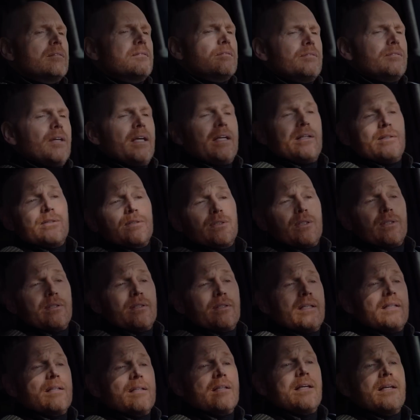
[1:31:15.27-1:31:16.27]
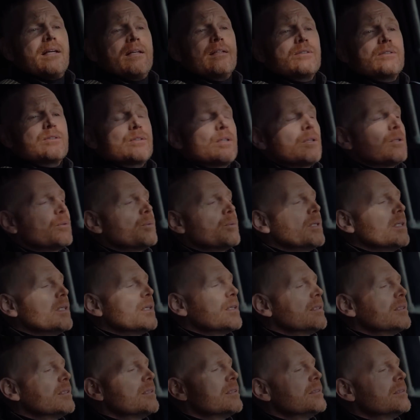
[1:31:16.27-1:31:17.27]
the survivor that is
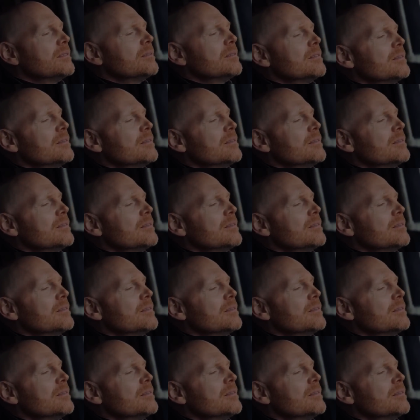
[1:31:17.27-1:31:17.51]
Mayfeld,